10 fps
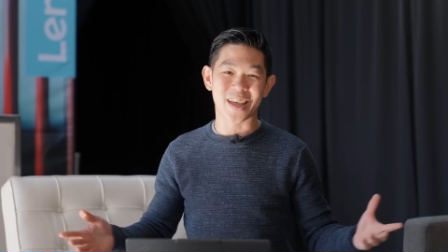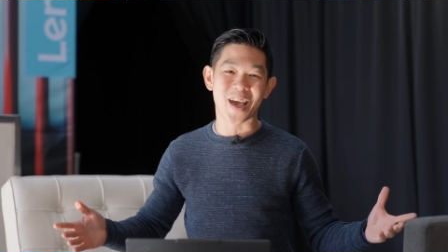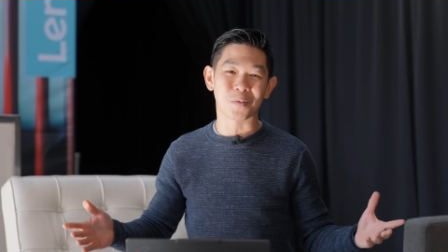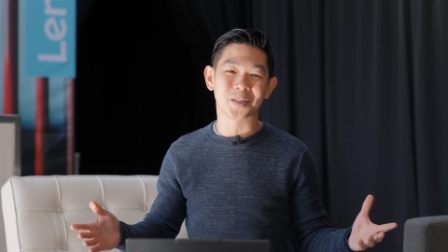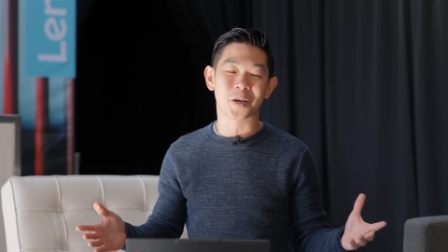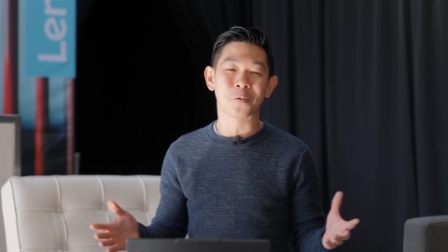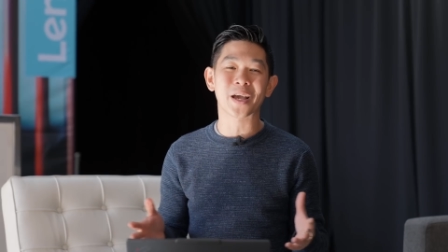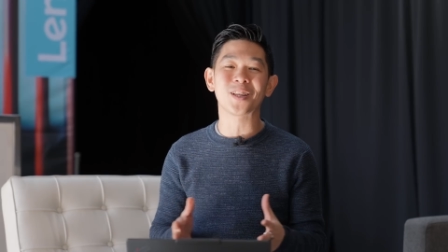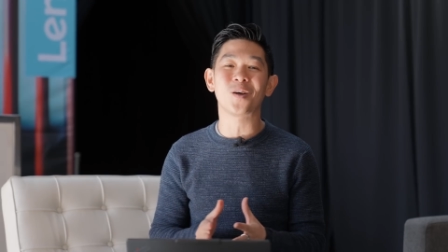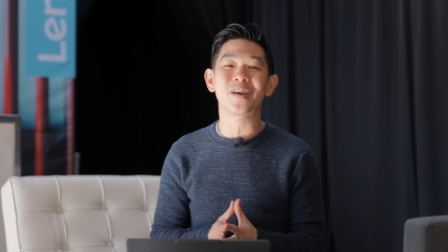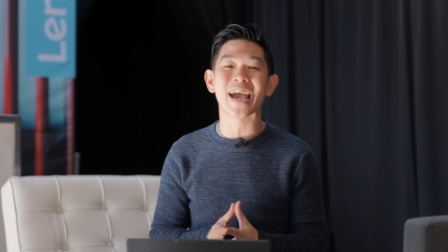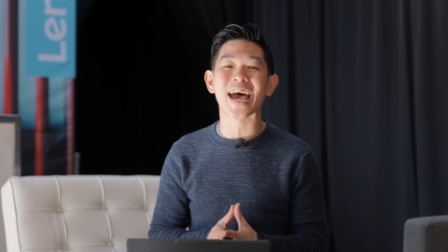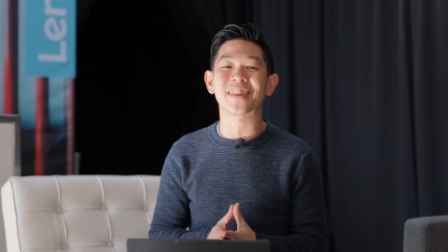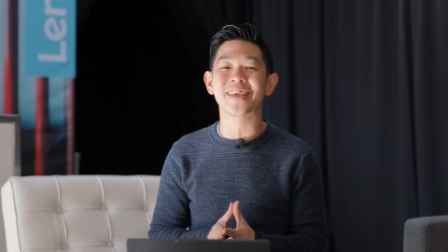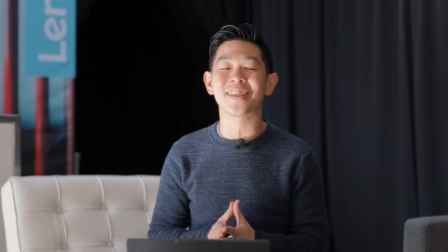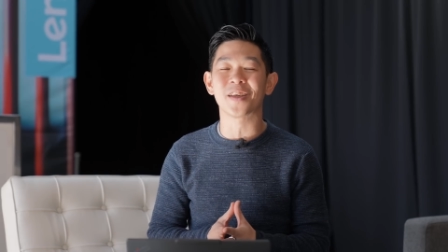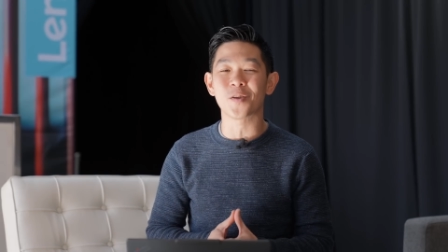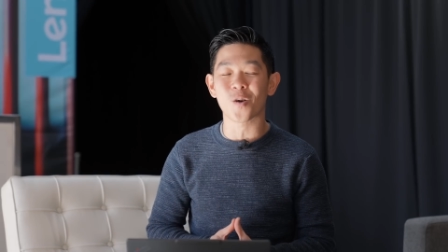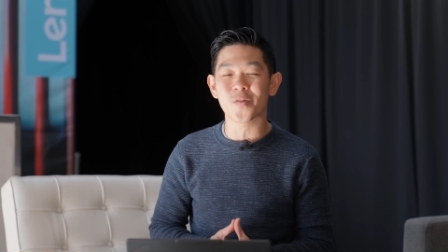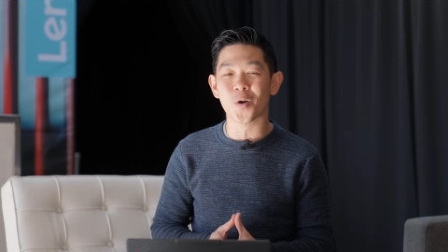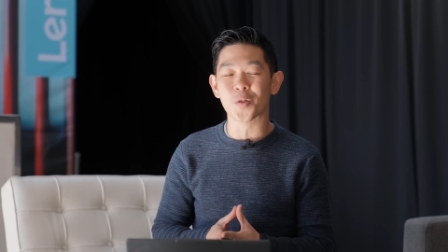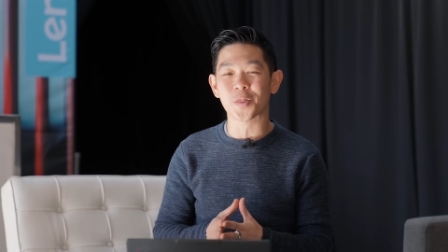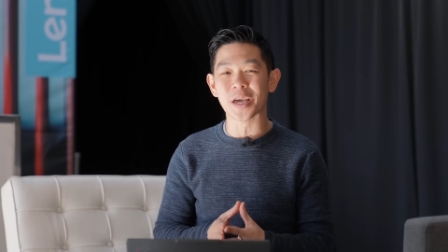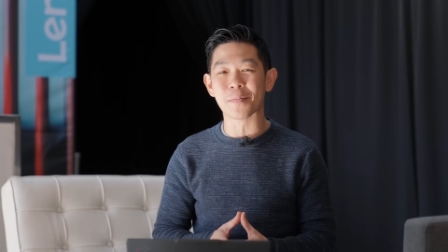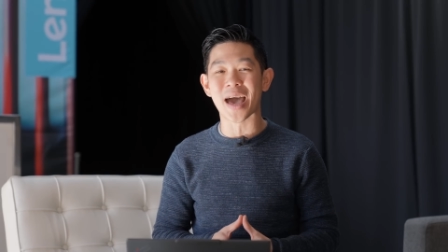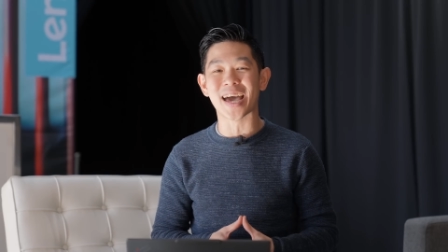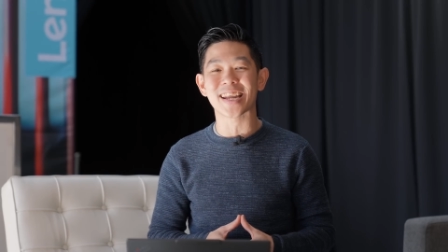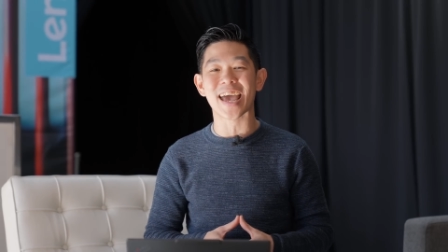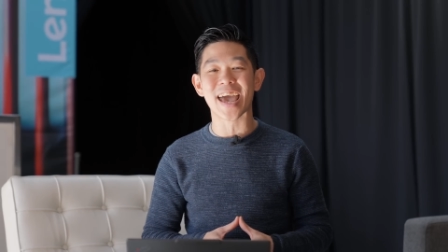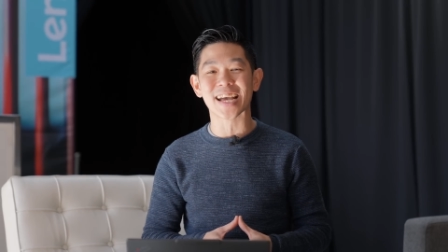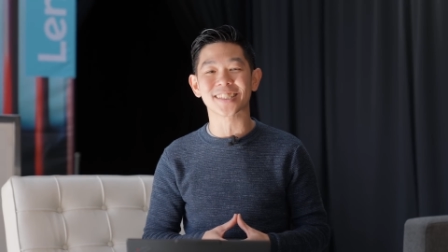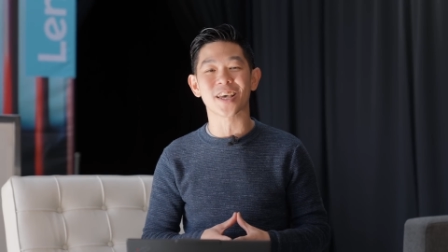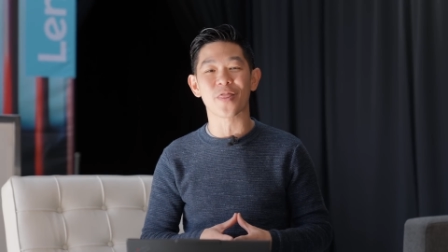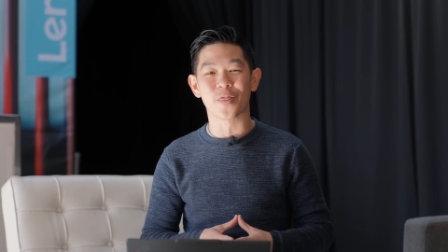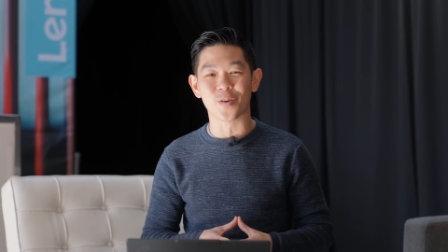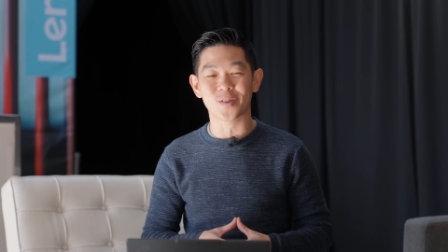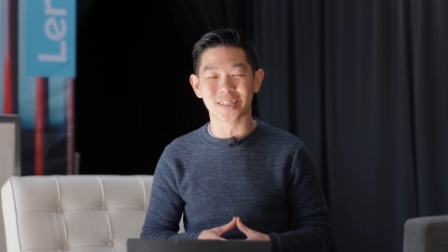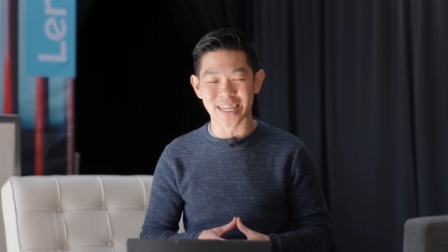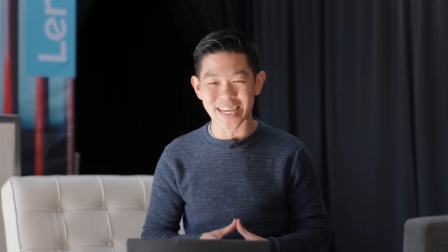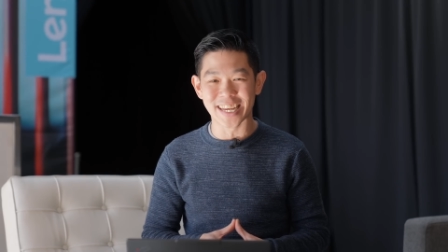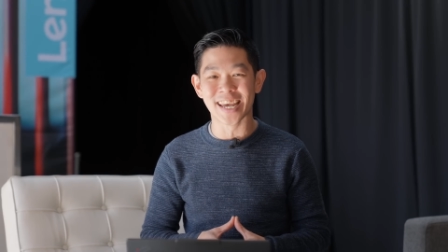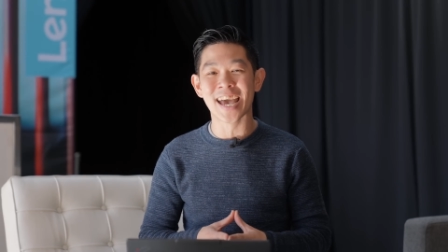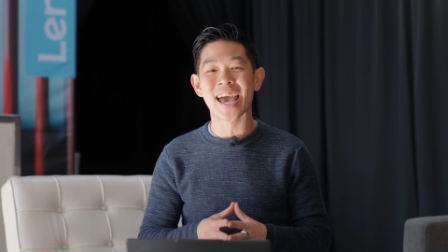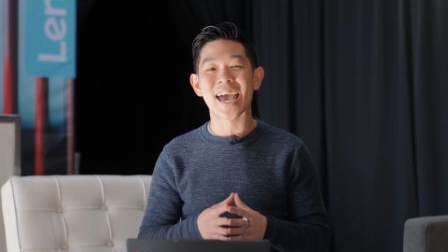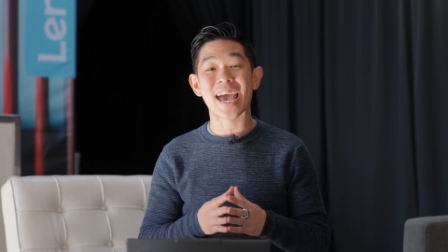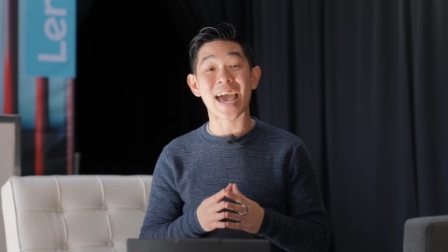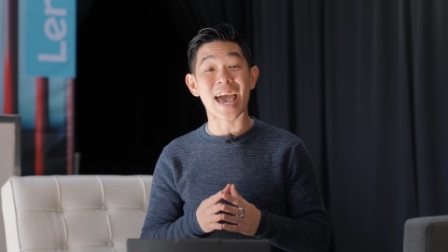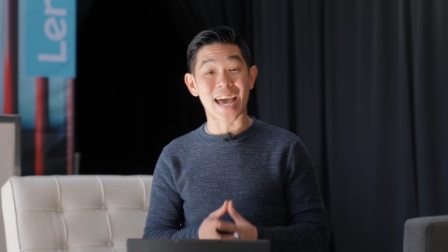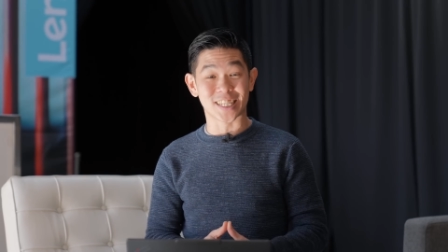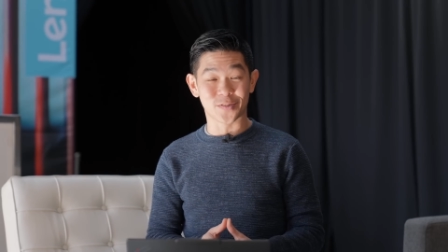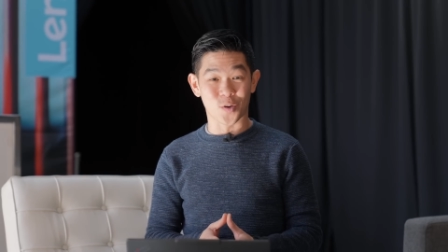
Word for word: And that was a quick look at the Lenovo ThinkPad X13 S.